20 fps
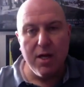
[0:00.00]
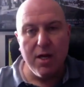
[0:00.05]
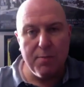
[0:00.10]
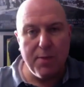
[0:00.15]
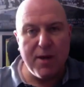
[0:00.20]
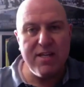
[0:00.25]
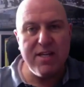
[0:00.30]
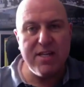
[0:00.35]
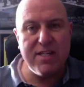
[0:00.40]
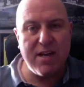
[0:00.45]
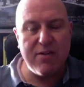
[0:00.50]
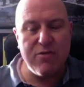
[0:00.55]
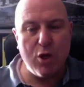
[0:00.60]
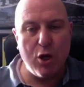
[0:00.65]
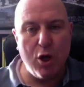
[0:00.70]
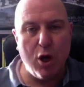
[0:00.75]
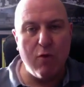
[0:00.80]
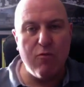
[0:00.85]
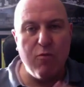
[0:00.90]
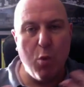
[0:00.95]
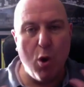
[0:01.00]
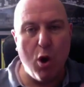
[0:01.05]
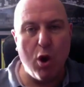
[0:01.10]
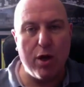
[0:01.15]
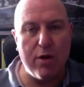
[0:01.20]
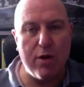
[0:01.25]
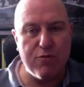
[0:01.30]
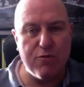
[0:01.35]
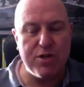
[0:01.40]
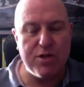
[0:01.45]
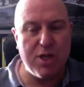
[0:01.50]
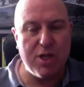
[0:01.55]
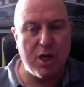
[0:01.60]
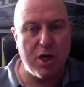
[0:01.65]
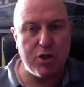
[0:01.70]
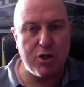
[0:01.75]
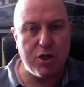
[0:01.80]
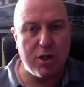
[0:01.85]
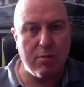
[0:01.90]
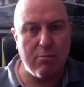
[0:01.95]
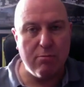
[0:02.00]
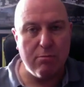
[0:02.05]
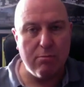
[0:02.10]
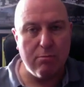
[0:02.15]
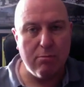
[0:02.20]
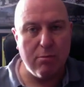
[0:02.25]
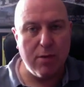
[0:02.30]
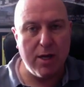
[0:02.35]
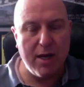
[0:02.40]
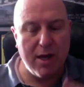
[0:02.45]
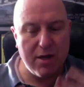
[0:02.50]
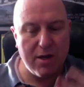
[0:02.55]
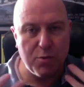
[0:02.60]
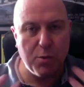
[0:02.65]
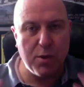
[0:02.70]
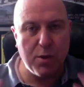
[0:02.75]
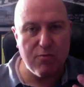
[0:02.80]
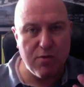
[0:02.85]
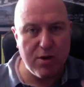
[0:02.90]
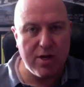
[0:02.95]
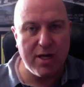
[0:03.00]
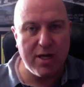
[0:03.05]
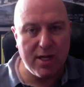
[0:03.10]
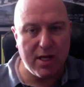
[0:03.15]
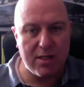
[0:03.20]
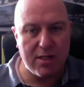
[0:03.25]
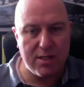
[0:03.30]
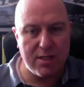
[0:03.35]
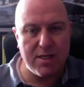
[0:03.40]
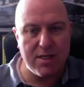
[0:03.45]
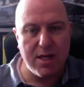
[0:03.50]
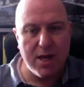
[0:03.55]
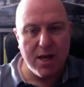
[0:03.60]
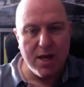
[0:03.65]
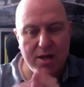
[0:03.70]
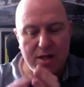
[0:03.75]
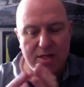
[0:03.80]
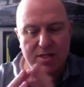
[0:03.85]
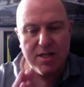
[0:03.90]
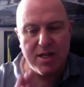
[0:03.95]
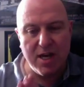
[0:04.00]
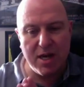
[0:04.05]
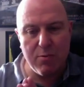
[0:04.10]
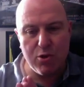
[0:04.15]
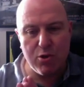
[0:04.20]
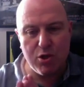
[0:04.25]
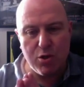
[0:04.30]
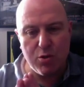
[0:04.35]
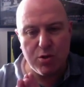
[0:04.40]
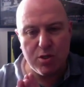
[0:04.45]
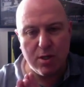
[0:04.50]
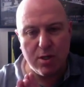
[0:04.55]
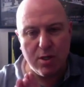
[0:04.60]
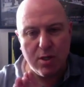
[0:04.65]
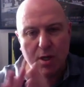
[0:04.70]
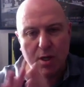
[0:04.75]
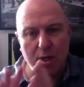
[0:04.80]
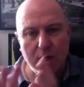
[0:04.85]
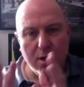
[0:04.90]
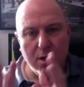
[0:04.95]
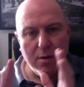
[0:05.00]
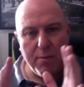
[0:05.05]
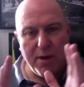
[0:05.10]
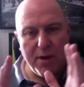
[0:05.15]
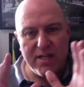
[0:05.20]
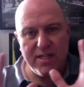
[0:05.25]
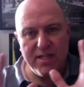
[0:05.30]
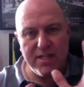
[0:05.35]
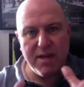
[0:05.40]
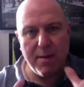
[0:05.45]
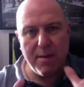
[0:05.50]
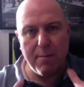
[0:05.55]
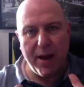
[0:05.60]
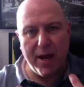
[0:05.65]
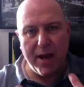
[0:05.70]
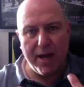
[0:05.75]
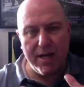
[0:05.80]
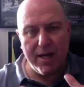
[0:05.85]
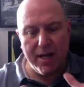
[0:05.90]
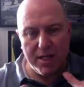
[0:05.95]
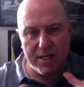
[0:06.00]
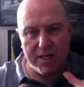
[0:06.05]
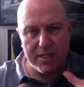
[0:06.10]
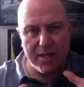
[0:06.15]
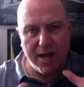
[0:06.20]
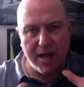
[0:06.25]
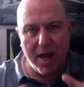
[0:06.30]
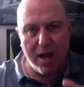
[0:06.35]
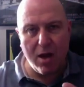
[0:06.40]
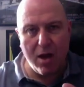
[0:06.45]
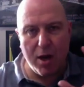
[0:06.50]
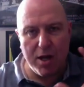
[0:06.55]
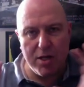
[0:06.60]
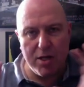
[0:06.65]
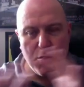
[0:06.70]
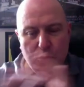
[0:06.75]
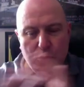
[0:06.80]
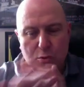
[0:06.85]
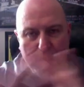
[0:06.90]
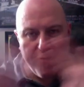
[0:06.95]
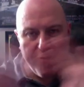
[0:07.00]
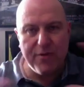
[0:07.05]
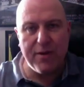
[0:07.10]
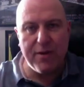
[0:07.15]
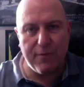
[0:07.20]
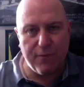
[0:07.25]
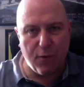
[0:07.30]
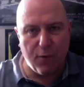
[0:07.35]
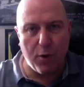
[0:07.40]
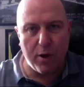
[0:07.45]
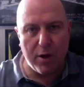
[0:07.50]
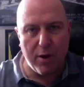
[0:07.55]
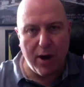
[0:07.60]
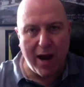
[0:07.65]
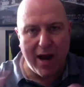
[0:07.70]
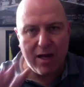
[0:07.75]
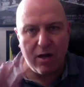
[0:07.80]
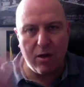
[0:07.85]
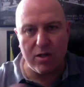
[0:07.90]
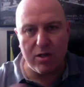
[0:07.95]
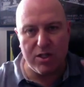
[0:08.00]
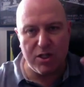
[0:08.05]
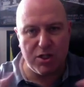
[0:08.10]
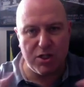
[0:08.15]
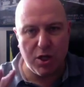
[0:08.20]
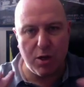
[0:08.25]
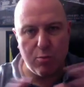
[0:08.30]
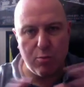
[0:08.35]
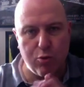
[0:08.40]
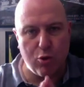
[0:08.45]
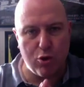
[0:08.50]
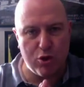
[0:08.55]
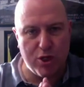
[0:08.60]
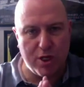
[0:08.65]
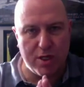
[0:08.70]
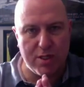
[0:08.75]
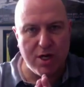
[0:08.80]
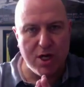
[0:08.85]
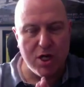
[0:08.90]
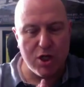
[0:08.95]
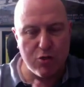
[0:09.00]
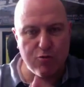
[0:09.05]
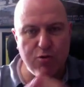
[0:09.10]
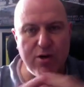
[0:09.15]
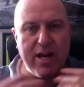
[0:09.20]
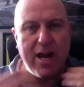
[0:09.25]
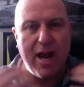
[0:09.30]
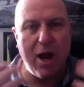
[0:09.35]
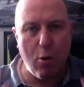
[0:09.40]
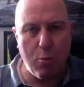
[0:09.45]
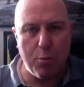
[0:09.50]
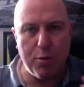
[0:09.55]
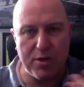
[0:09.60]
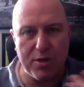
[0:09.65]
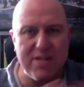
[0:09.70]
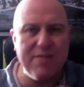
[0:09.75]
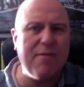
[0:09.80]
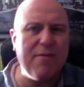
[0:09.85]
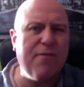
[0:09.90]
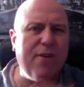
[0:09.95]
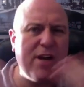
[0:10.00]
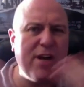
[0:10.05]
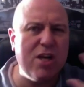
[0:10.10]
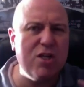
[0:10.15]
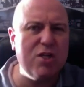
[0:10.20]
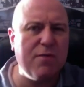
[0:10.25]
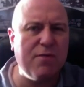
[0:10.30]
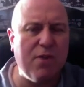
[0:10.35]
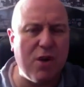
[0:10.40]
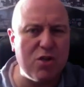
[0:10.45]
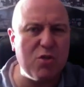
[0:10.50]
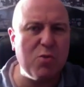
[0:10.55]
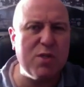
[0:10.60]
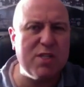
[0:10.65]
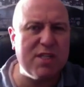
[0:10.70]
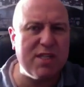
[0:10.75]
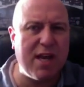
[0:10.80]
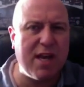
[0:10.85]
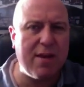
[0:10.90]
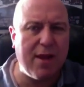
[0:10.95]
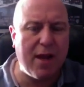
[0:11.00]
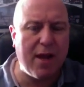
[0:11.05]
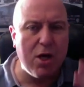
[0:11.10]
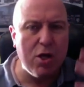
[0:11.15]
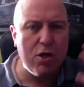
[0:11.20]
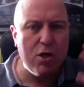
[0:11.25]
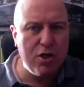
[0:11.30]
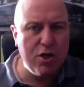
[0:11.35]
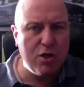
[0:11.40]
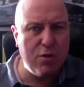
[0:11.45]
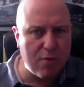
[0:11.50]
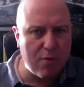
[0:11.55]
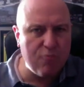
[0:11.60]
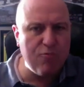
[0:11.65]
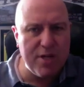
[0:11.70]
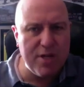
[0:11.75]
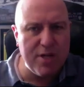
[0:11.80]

it basically saves you a lot of work of researching, and that's what it really does. This enables you to basically sit back and let this AI do everything for you, analysing a certain project to really help you. It's never financial advice, always state that, do your own